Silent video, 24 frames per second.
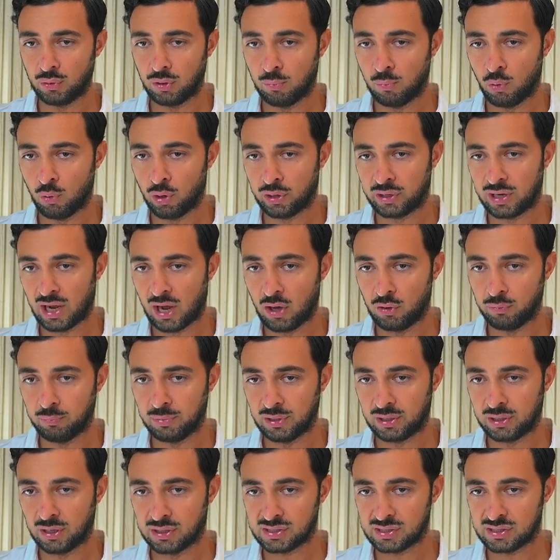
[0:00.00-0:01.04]
more down,
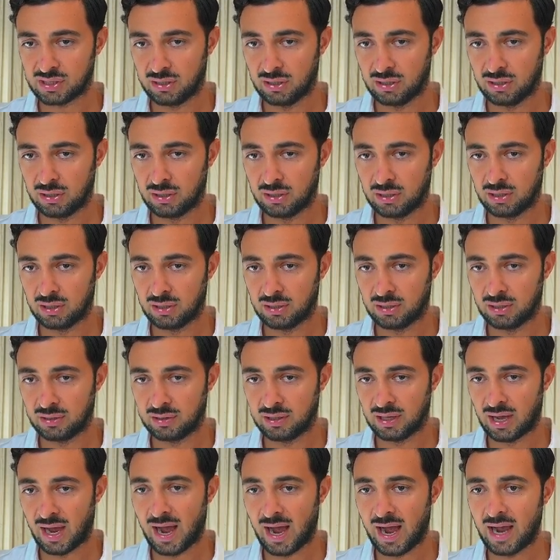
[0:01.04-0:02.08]
because
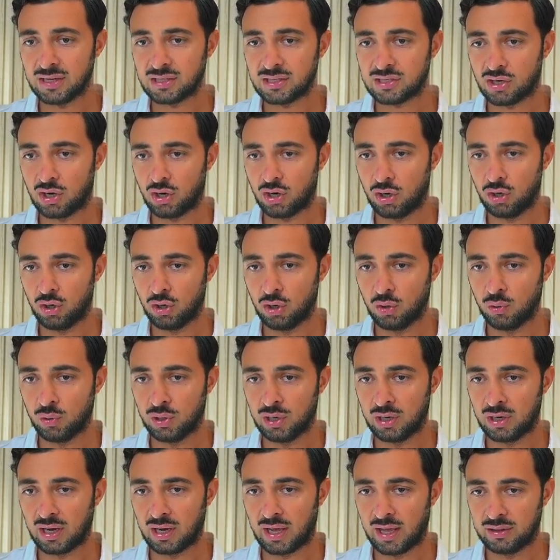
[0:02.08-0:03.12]
the highs are
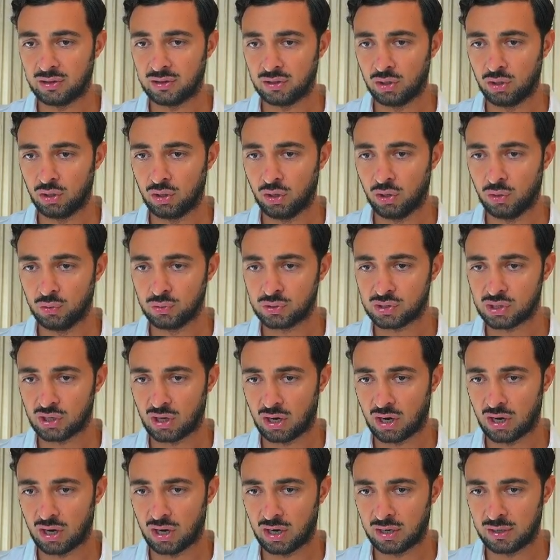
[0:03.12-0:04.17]
lower and the lows
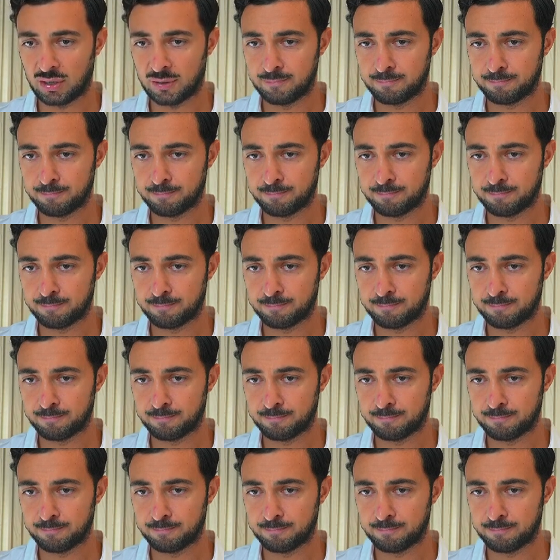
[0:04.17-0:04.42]
are,